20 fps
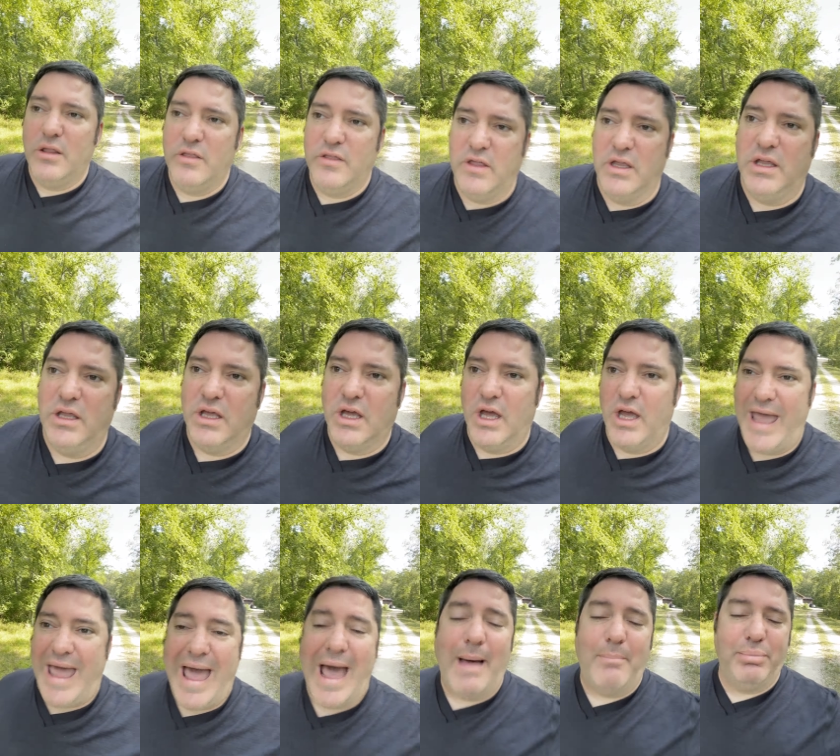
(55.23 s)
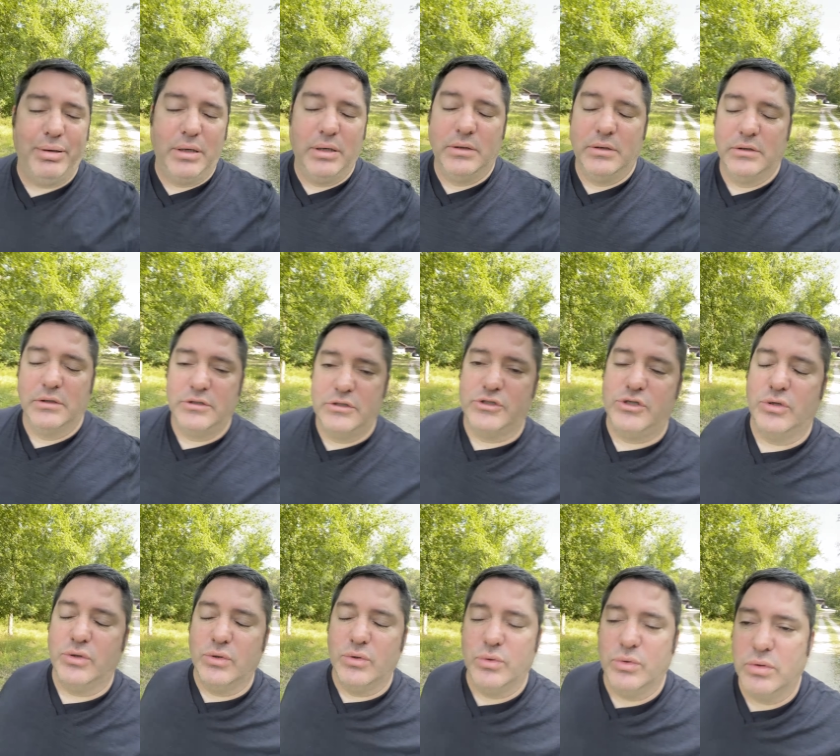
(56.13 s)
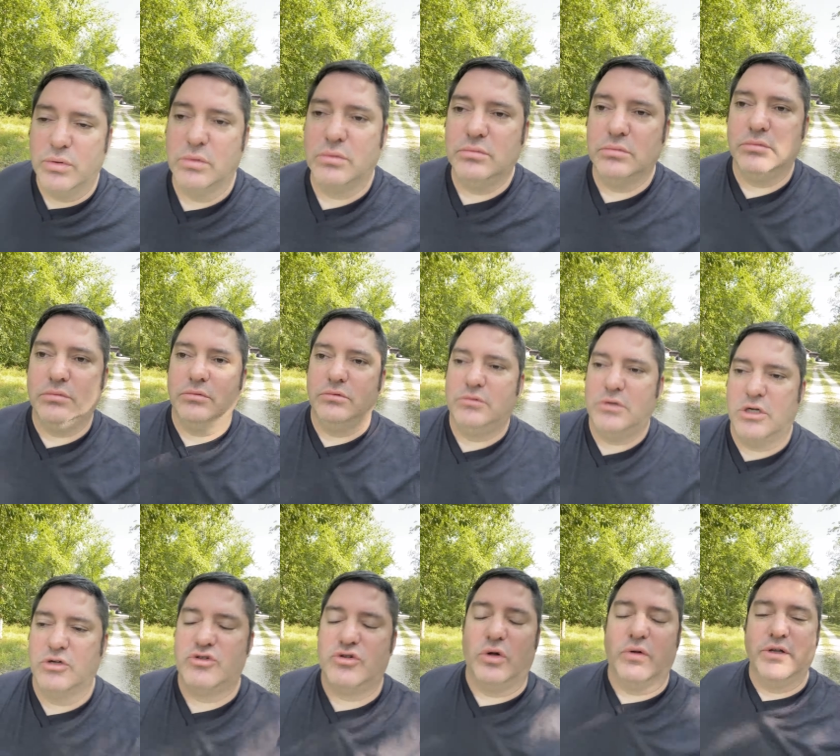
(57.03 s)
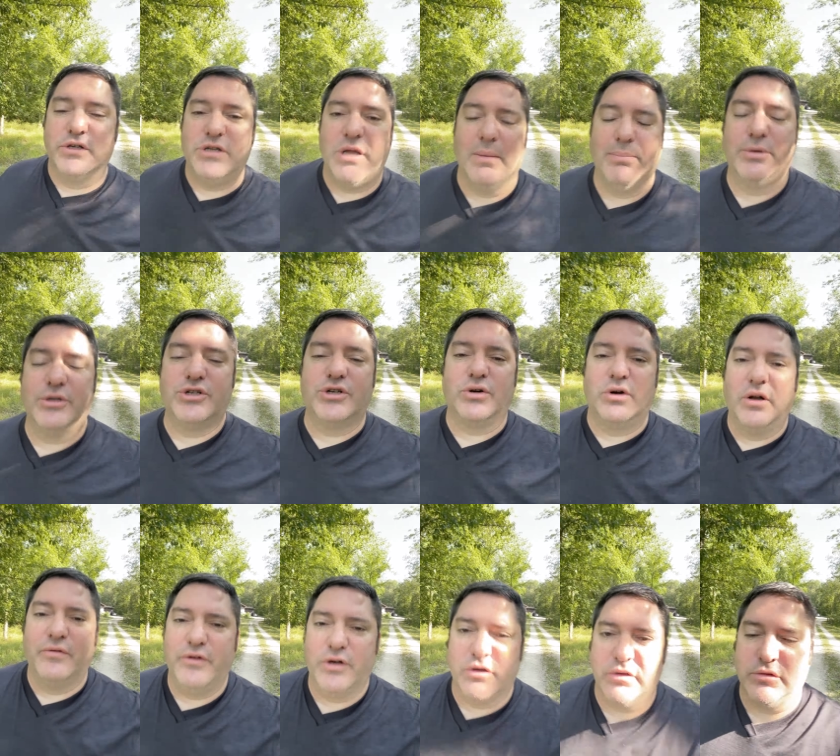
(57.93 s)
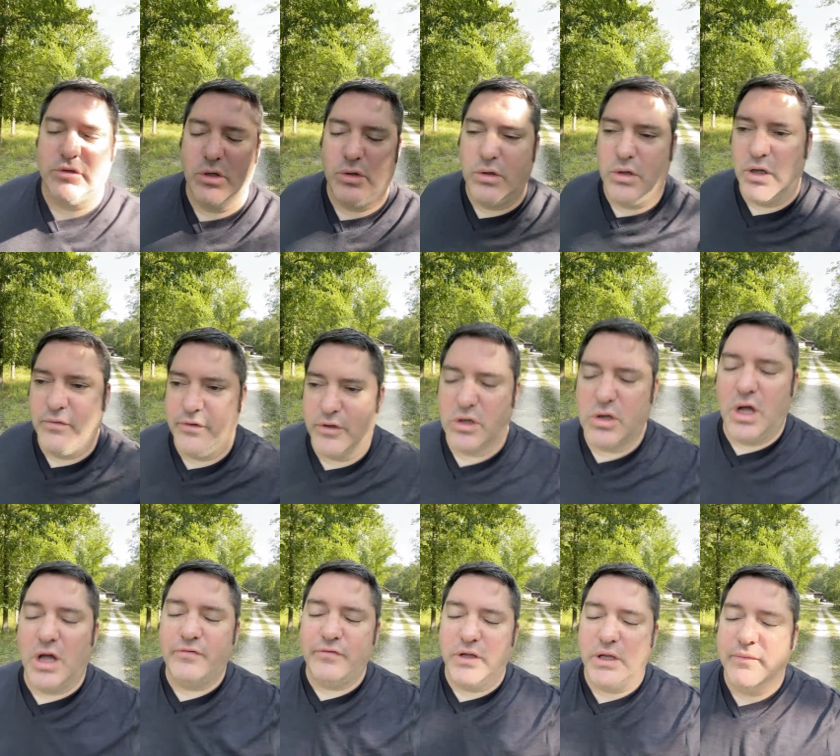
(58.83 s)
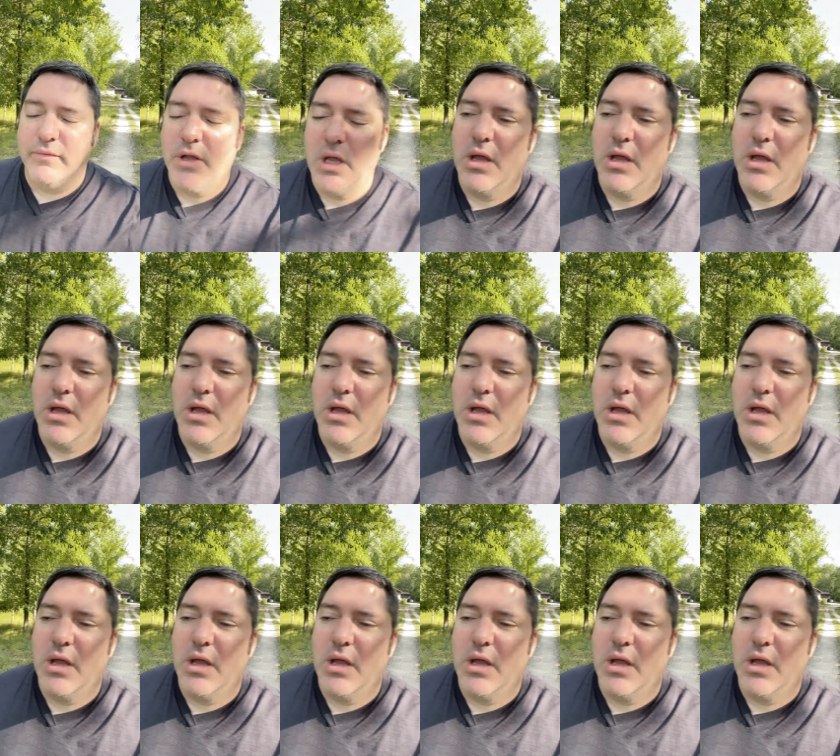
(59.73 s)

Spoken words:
the app to control the temperature of your coffee.